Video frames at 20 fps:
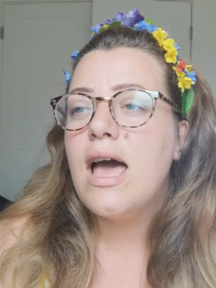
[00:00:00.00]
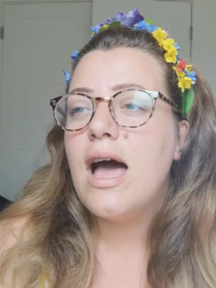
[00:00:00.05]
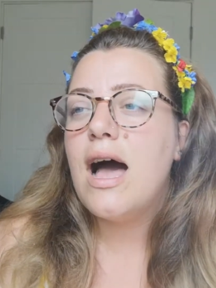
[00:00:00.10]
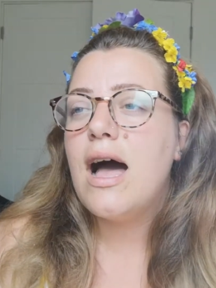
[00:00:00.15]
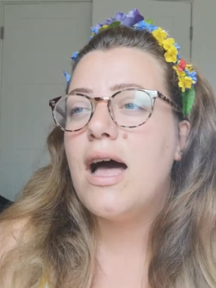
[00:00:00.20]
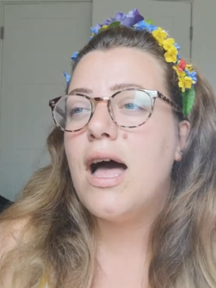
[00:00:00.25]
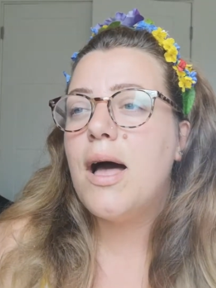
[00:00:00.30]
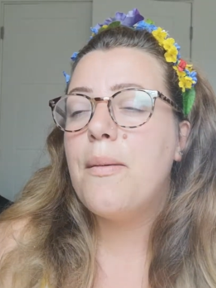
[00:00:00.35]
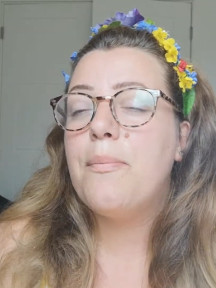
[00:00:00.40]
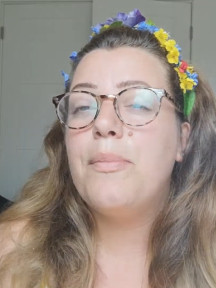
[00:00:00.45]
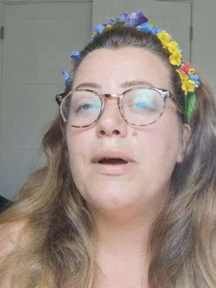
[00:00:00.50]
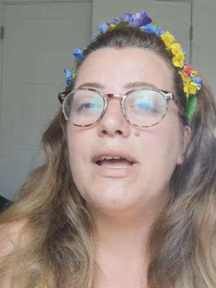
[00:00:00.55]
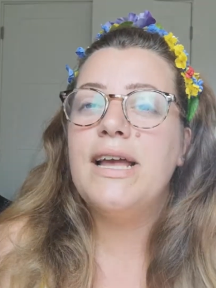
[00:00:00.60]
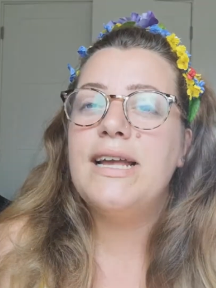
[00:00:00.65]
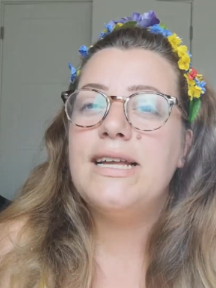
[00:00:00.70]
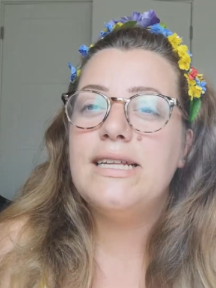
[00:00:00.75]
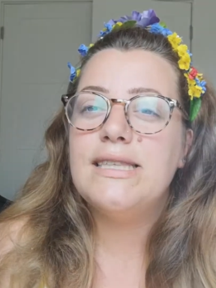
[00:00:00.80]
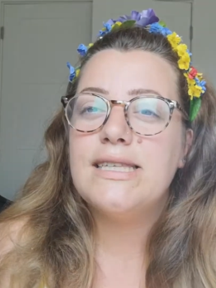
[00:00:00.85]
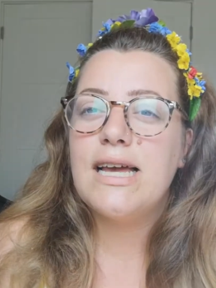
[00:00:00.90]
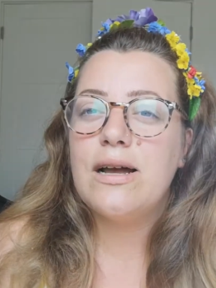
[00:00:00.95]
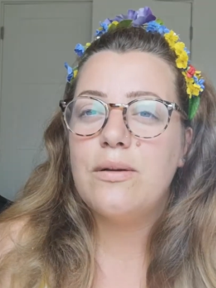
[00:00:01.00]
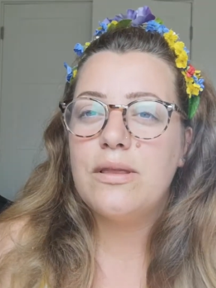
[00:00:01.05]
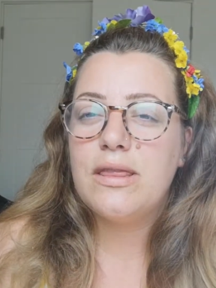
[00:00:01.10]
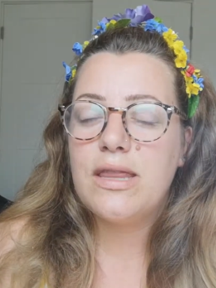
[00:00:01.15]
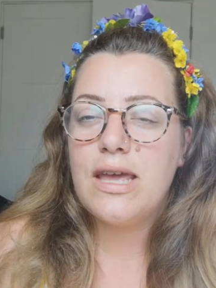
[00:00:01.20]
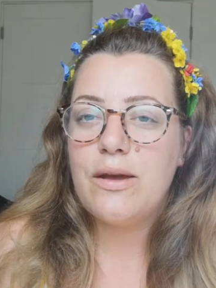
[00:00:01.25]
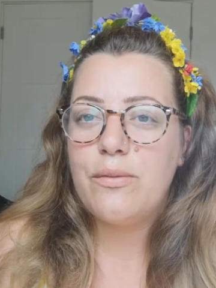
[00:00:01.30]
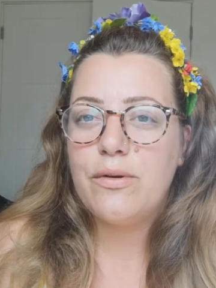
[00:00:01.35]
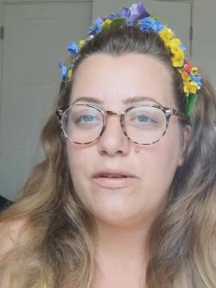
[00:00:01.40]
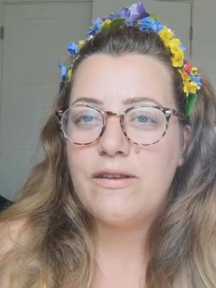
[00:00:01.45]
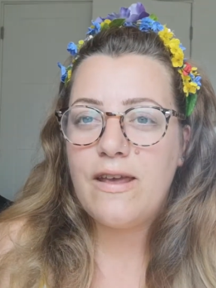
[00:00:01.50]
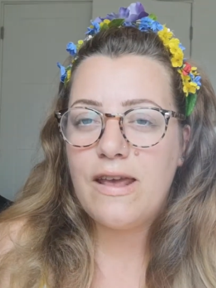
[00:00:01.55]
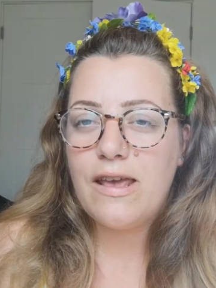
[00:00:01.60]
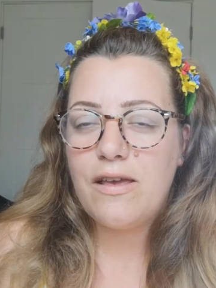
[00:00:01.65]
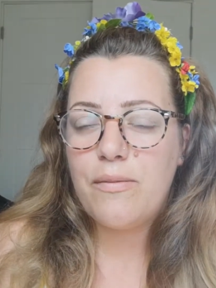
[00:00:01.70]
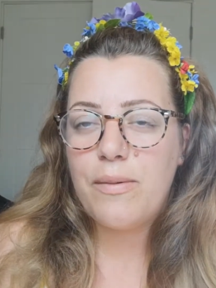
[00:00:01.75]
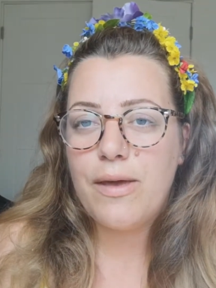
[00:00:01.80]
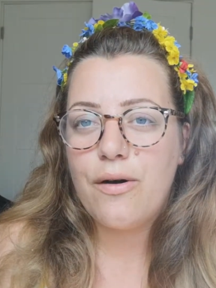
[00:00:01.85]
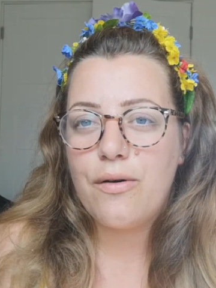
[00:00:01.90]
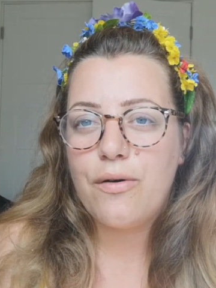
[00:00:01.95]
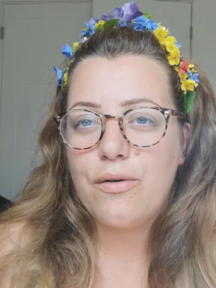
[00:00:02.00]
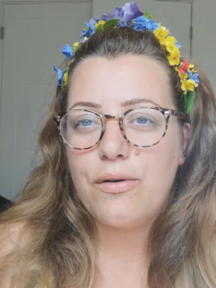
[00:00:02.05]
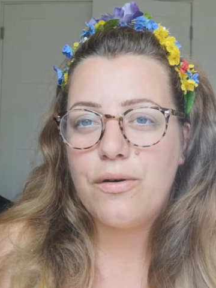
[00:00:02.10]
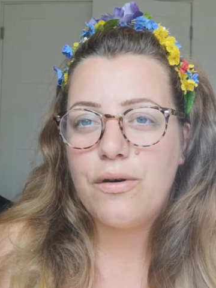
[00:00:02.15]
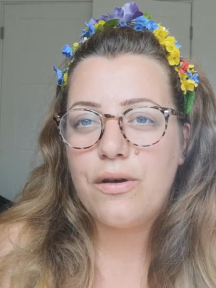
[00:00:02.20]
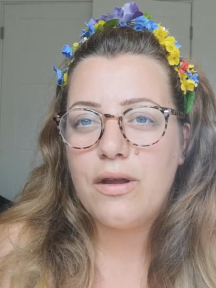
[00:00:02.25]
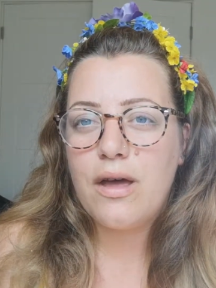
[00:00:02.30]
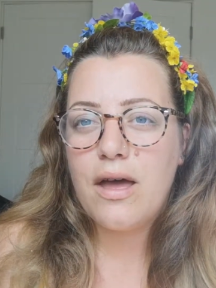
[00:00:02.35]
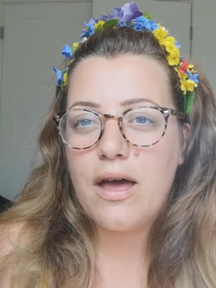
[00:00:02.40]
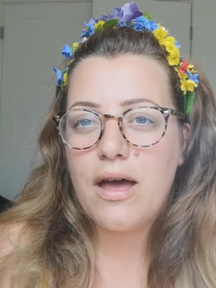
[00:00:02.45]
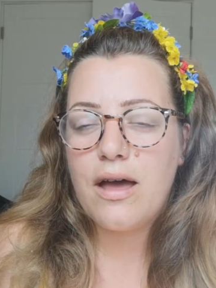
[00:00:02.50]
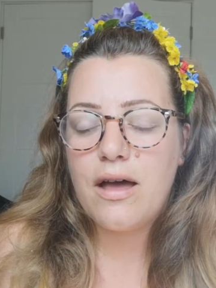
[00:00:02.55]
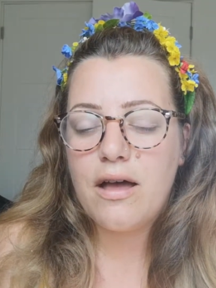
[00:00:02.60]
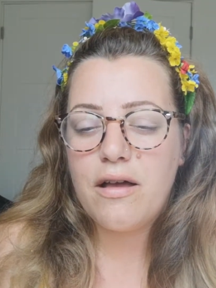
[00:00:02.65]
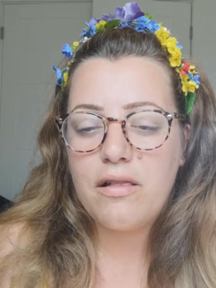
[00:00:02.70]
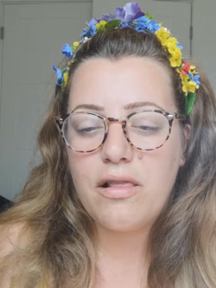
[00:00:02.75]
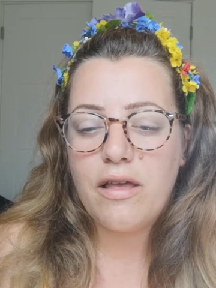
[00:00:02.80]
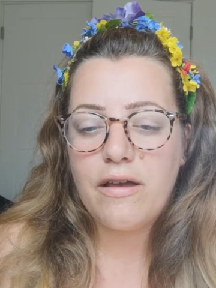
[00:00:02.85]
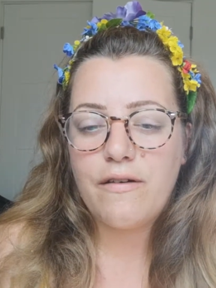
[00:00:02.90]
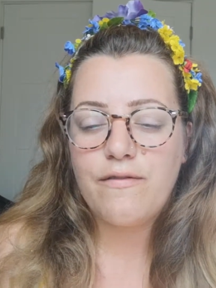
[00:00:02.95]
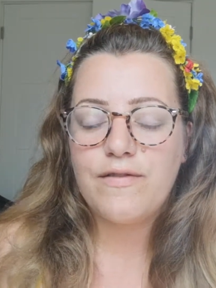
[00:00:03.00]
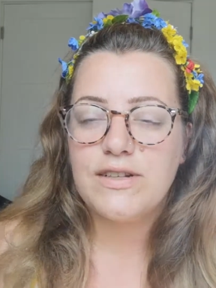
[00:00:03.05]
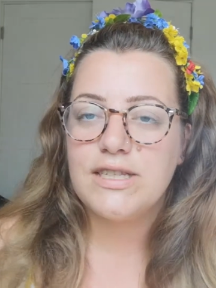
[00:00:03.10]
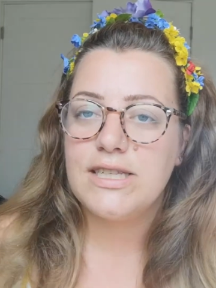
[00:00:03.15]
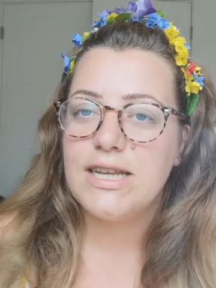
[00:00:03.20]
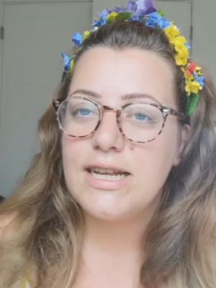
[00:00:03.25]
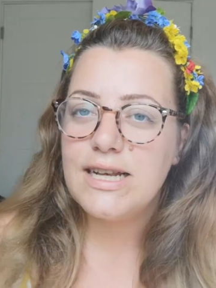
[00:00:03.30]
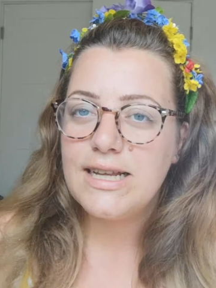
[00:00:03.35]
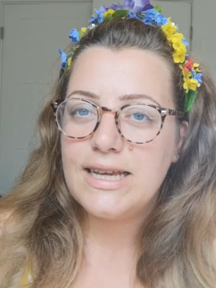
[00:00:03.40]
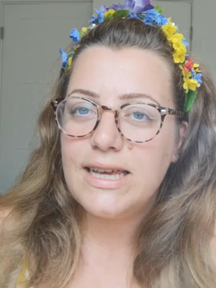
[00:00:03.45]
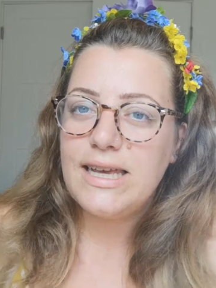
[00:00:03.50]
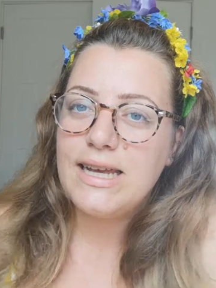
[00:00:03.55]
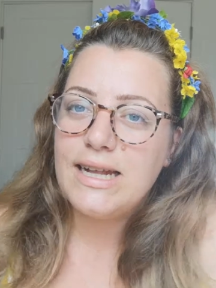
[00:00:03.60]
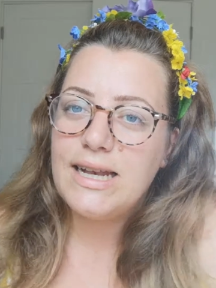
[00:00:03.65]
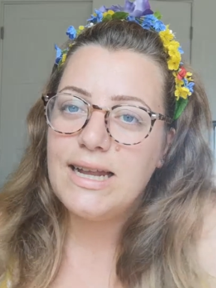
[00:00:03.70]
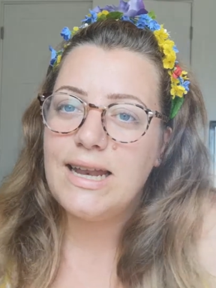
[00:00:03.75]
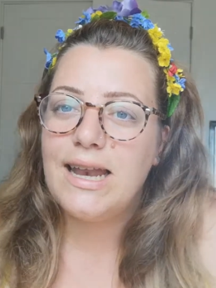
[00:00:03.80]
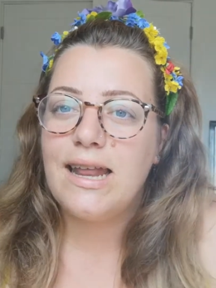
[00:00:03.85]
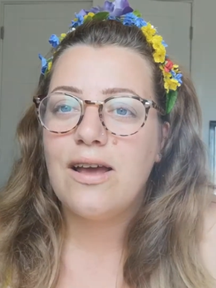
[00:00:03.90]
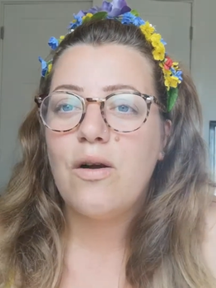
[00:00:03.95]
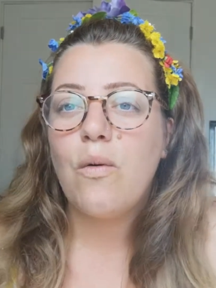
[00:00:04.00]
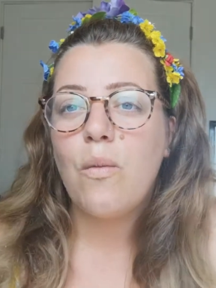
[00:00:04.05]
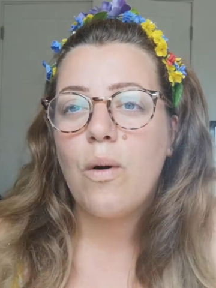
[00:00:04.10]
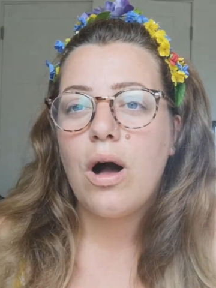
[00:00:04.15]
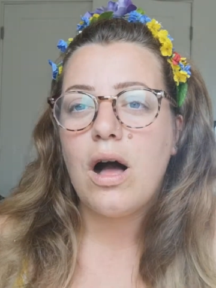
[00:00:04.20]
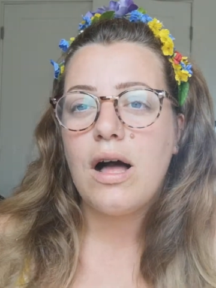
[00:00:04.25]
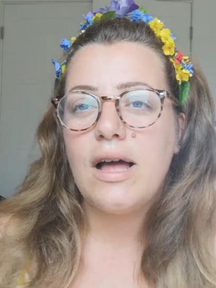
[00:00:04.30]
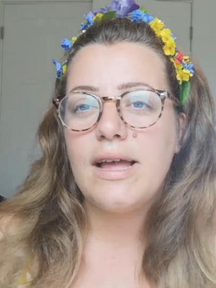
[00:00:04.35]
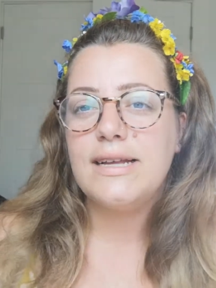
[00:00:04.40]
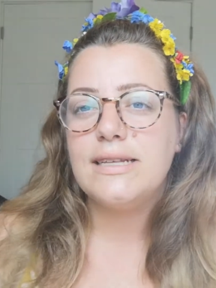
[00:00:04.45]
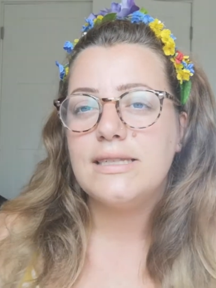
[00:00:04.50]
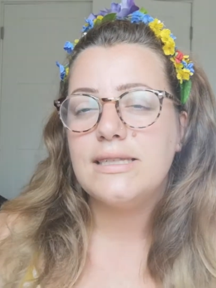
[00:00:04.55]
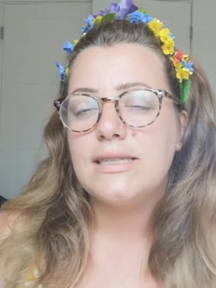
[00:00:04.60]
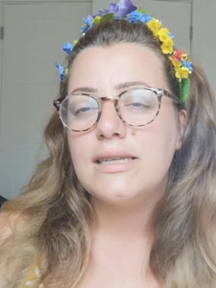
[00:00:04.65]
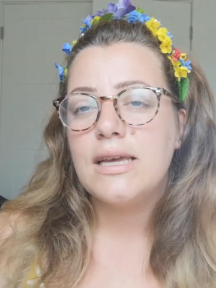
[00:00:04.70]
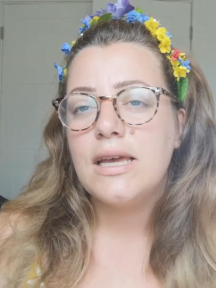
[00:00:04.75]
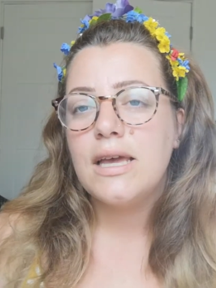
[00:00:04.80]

But he doubt they would take me on like fertility clinic wise,